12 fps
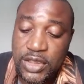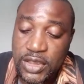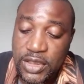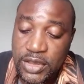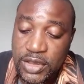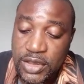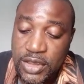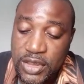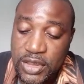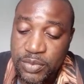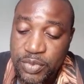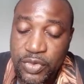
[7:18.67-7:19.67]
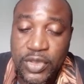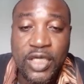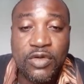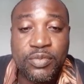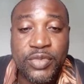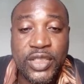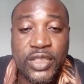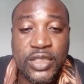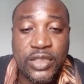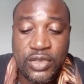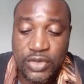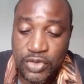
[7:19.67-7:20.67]
Then the program will
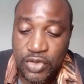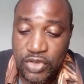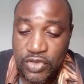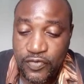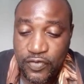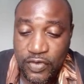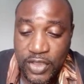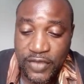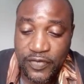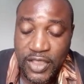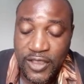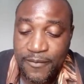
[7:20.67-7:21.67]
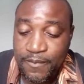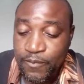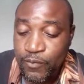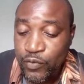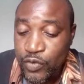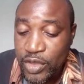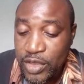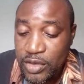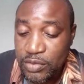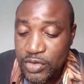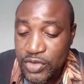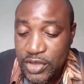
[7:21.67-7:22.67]
be yours forever.
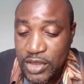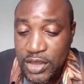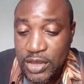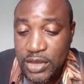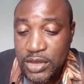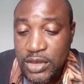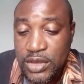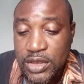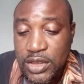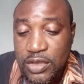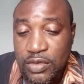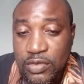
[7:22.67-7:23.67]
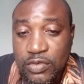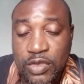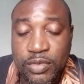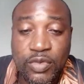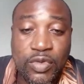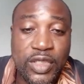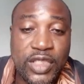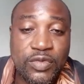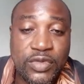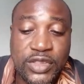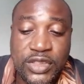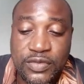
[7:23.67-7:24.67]
But still, we'll be
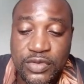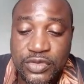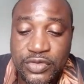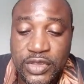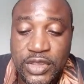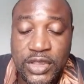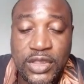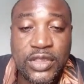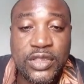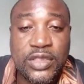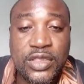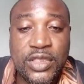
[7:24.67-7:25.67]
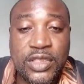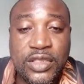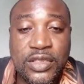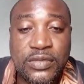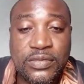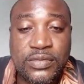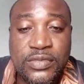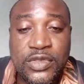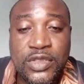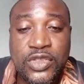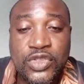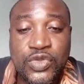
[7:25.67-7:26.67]
working with Civil 3D
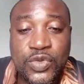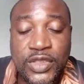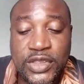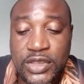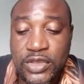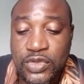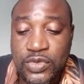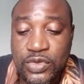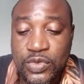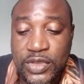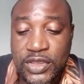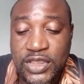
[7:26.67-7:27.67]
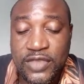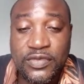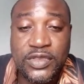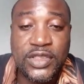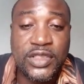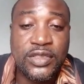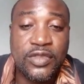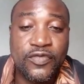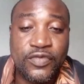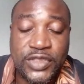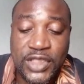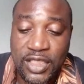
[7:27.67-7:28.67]
2017,
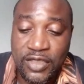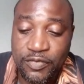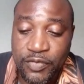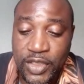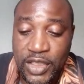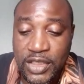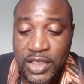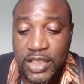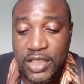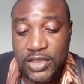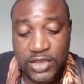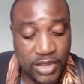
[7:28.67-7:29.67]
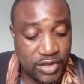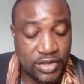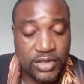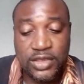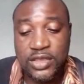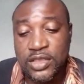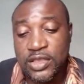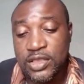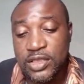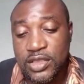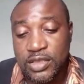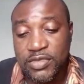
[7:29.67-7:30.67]
of which I have paid and access
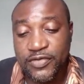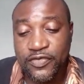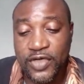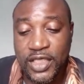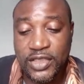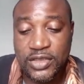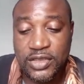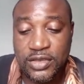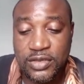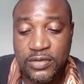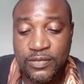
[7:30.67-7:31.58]
my files.